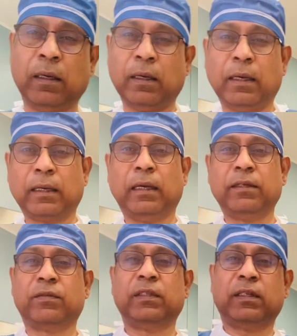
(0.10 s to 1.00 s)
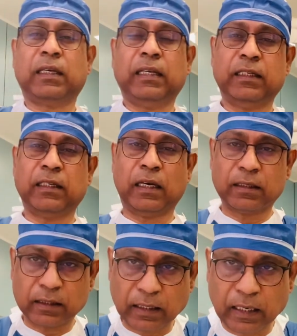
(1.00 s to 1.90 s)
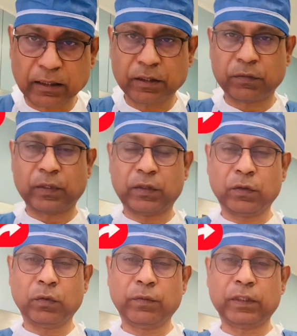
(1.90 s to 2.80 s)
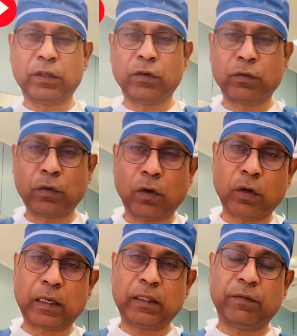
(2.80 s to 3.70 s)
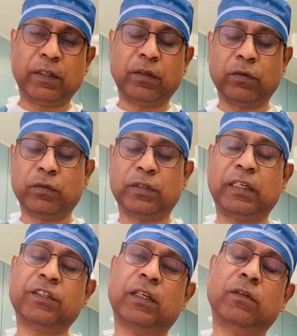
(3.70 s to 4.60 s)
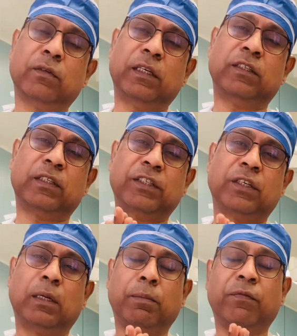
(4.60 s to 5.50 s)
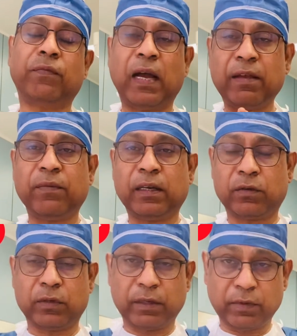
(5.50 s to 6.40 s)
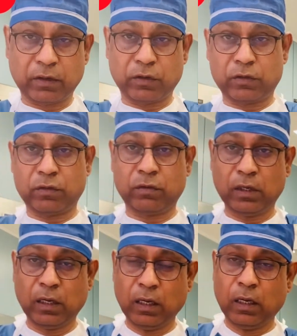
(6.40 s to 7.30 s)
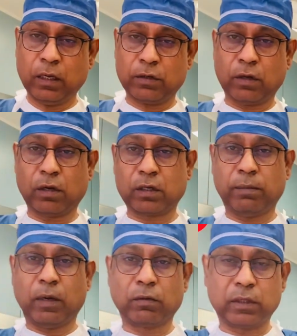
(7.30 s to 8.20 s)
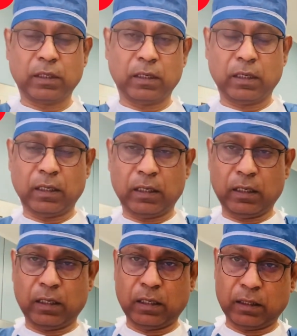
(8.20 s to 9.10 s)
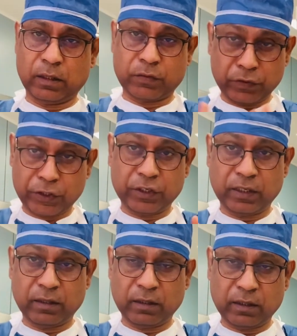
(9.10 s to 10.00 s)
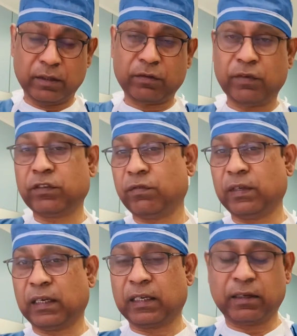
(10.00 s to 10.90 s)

Hi guys, once again Ijaz Hidayat is with you with new talk and with new session. Today is session number 5 and today we're going to talk about the question is which we